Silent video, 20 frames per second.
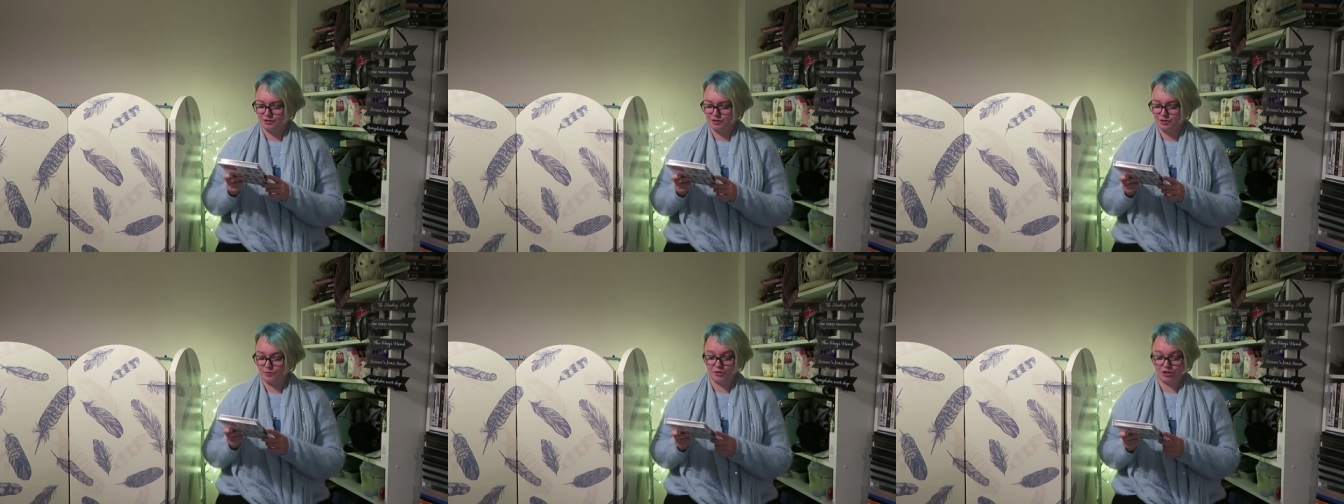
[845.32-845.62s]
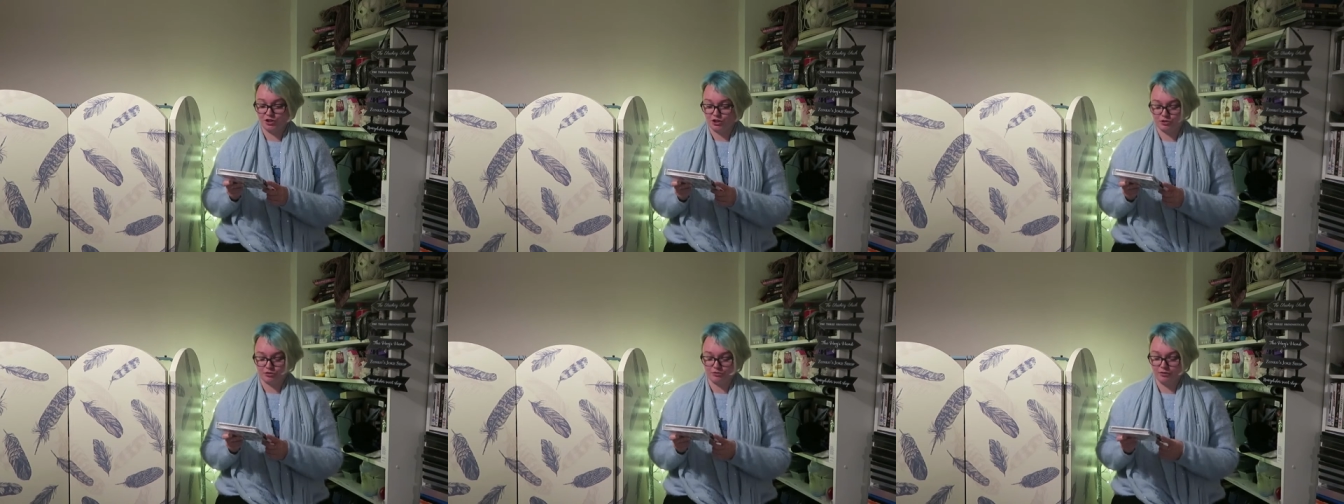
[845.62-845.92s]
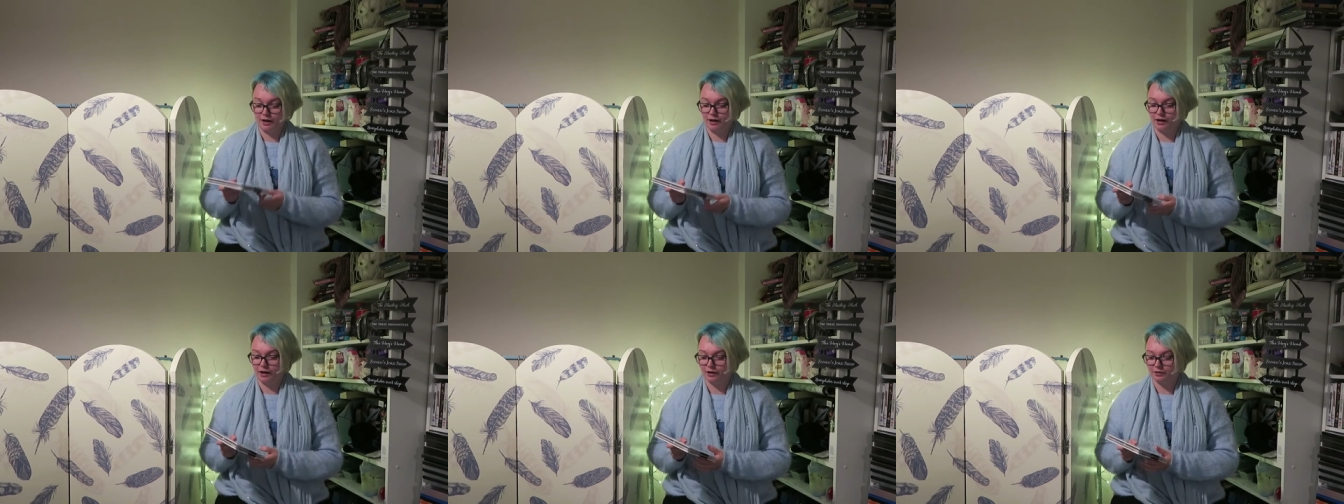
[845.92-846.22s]
it was just
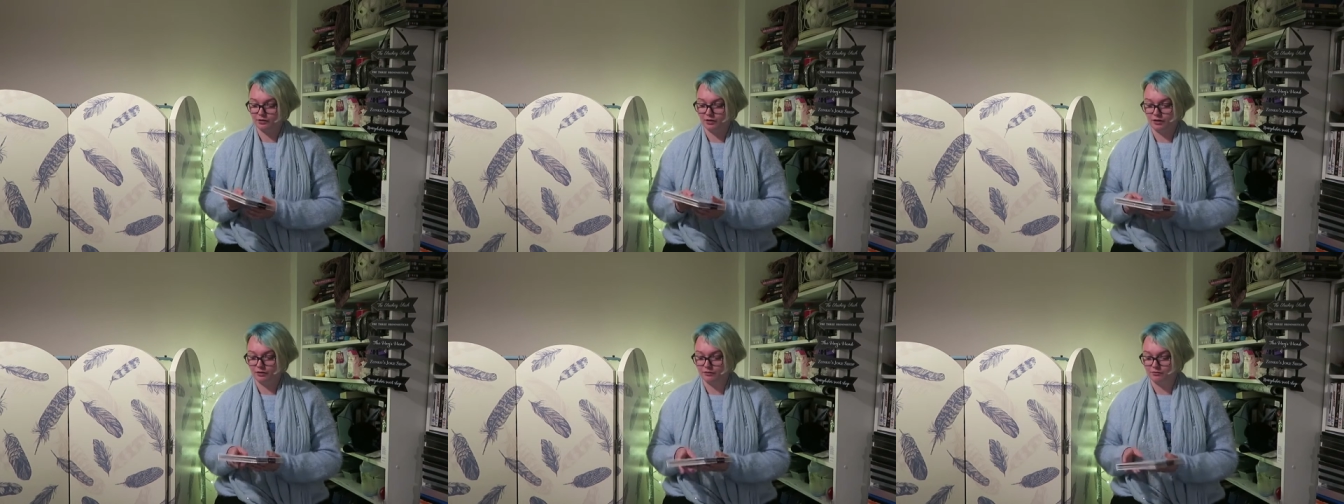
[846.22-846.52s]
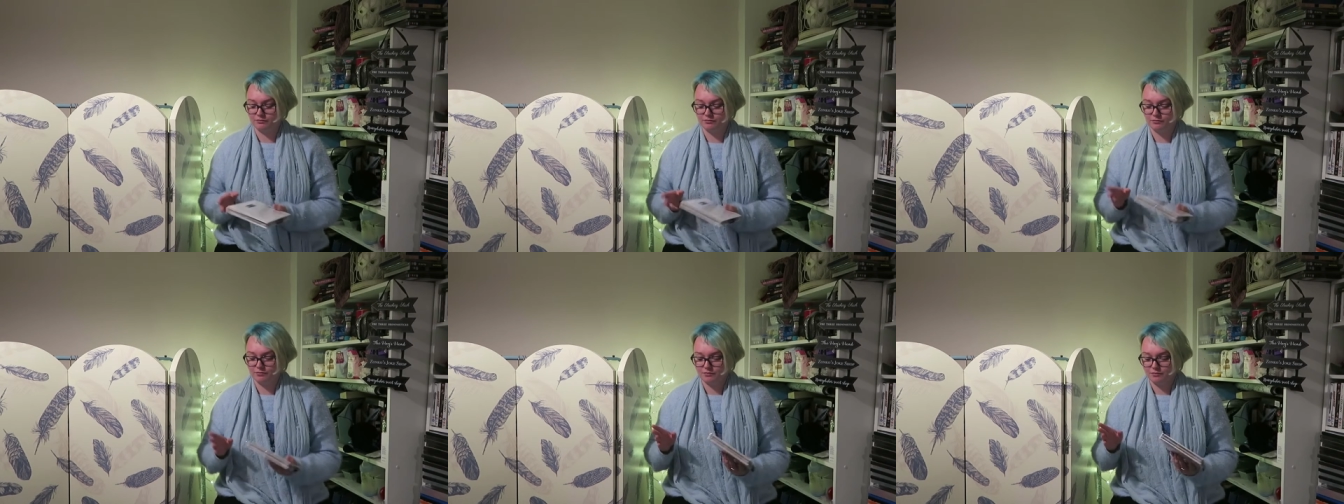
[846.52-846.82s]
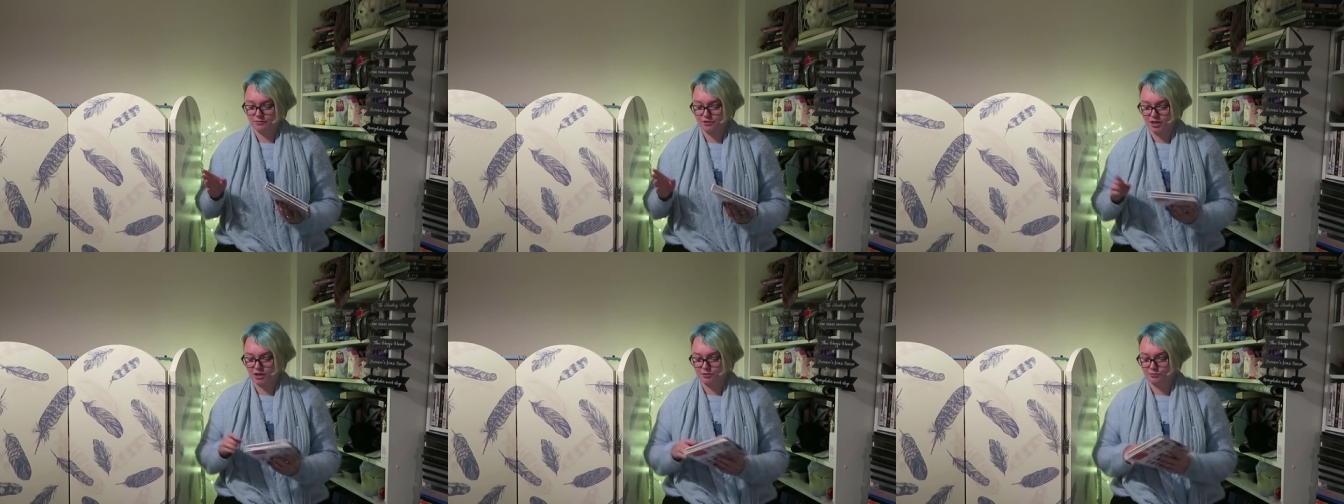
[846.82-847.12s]
great. I can't
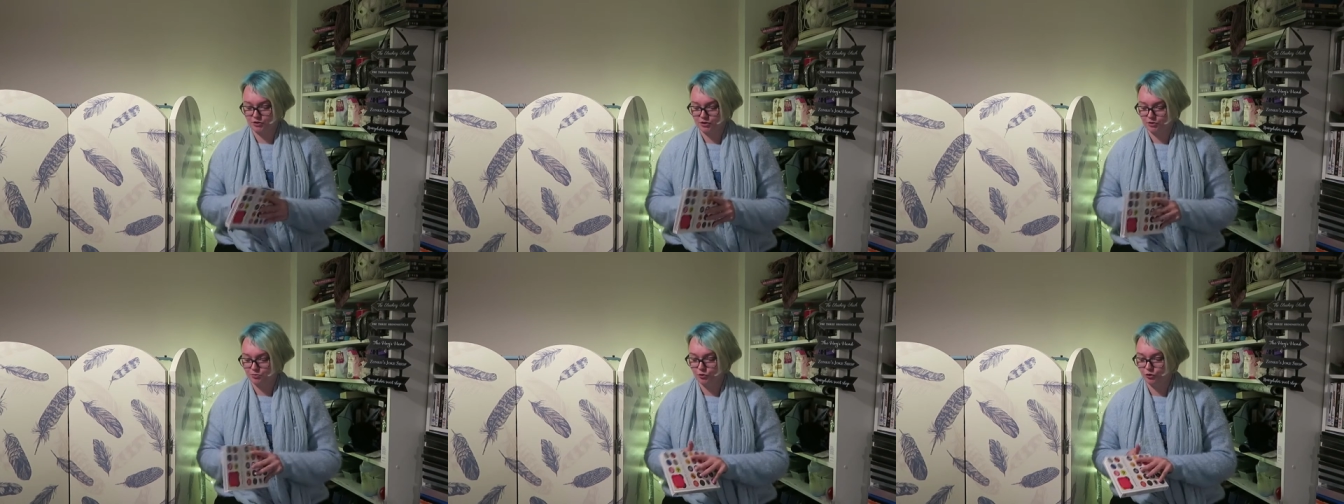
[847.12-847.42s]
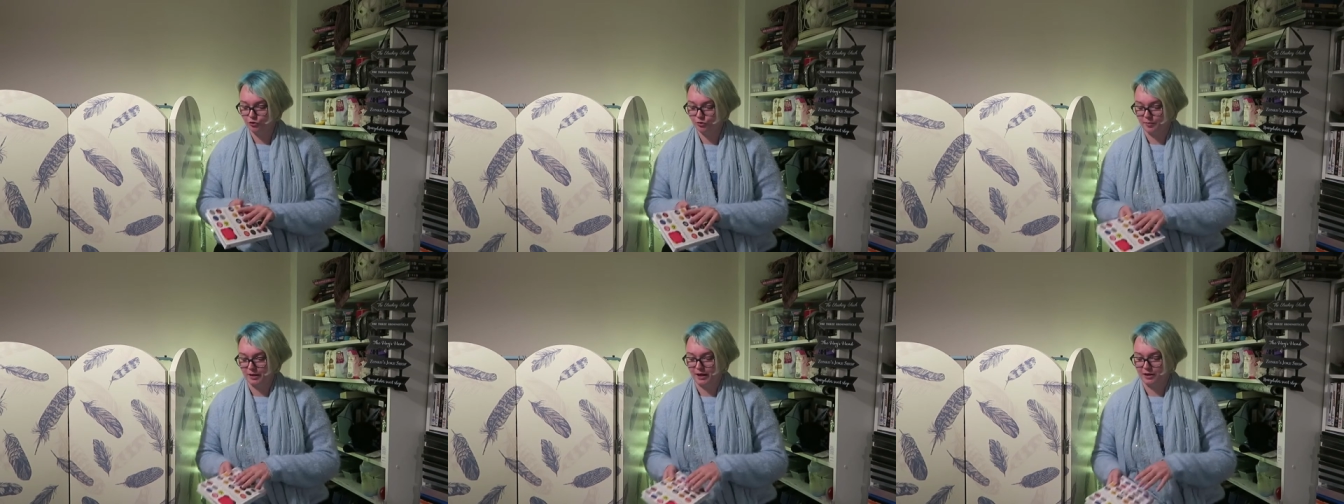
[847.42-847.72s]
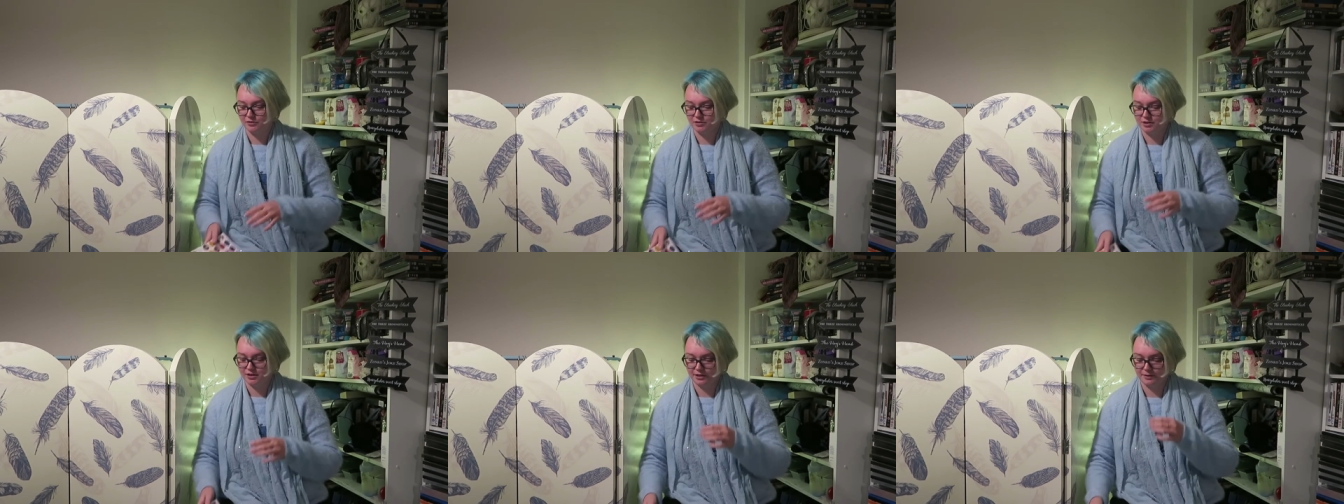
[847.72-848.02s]
say much more
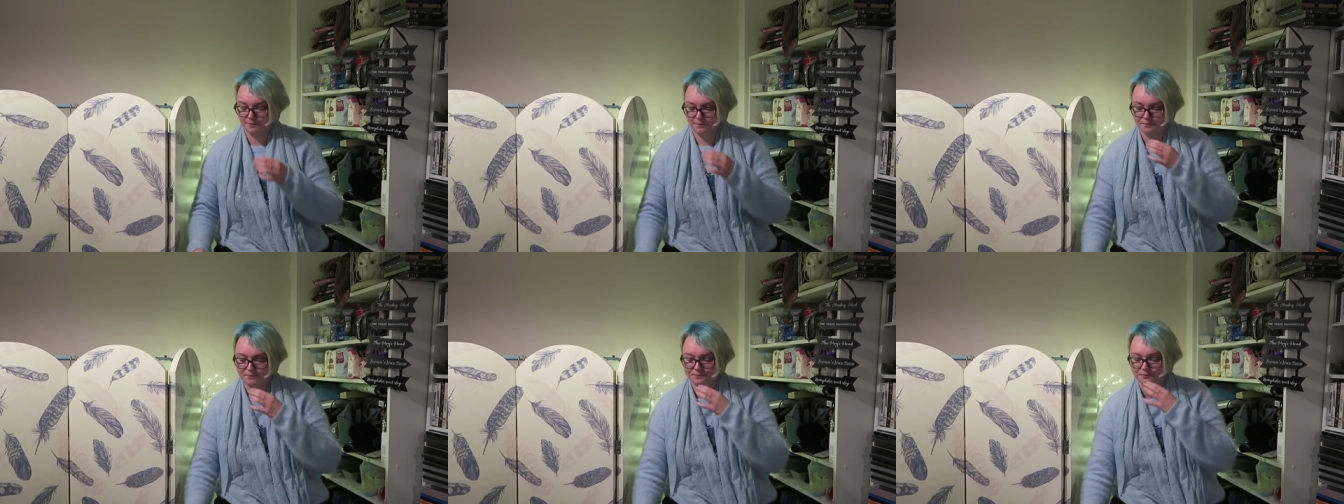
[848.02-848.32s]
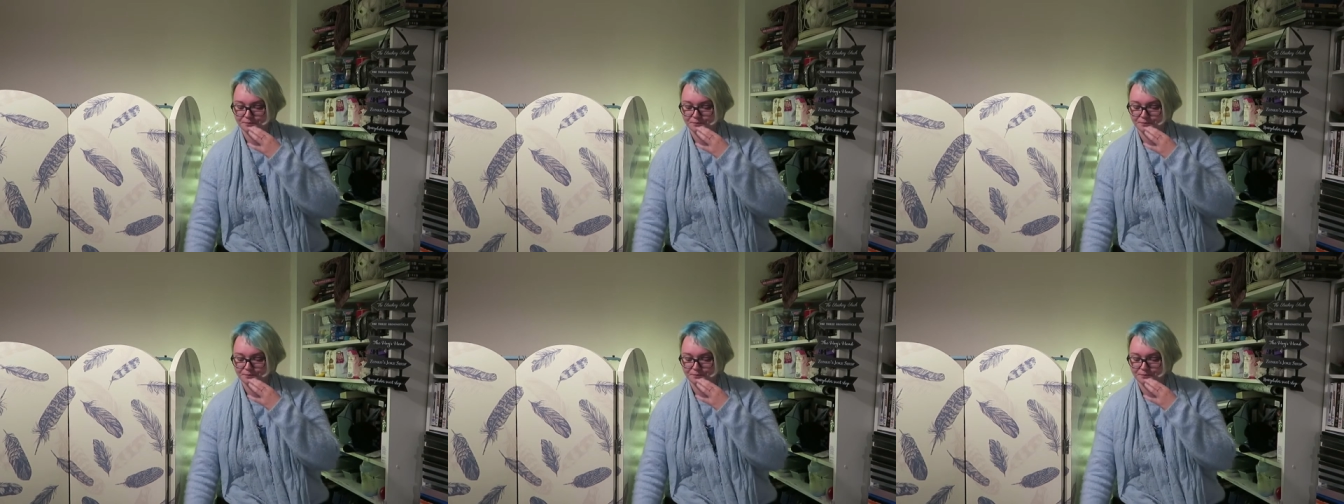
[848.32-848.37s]
about it.